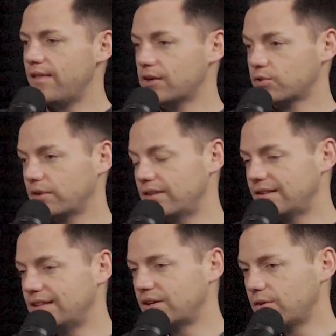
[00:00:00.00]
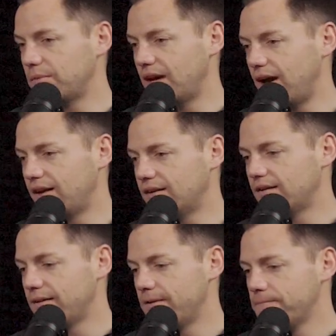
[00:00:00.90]
that's really the secret behind
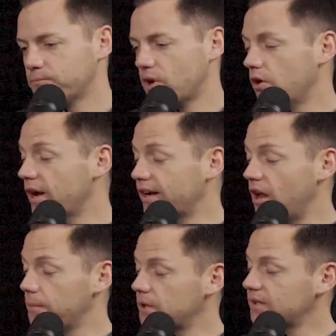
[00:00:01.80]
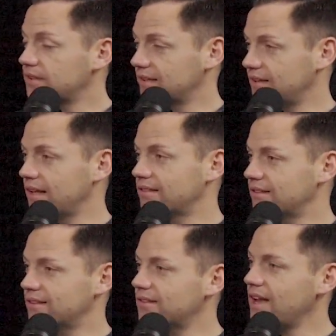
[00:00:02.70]
our economic success
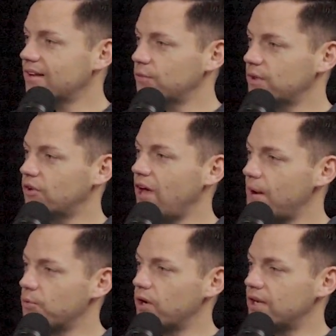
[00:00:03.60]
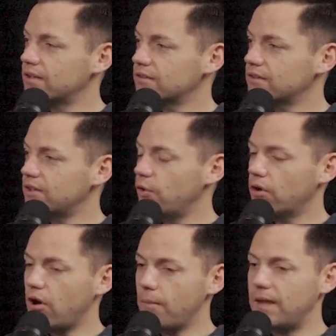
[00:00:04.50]
as a state, is we collaborate.
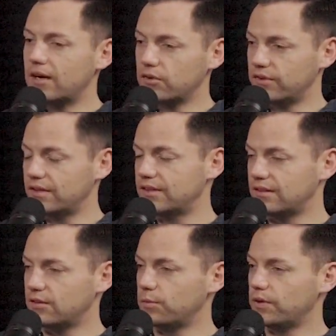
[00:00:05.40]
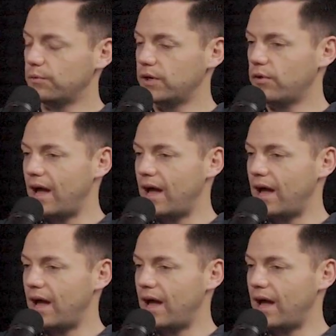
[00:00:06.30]
Our lawmakers listen. We